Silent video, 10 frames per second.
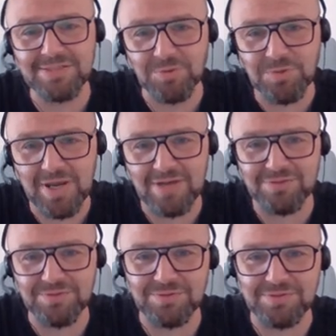you have
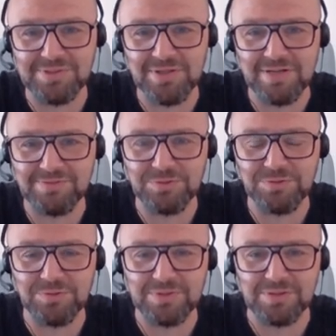to
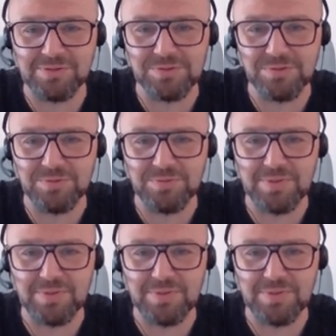do it also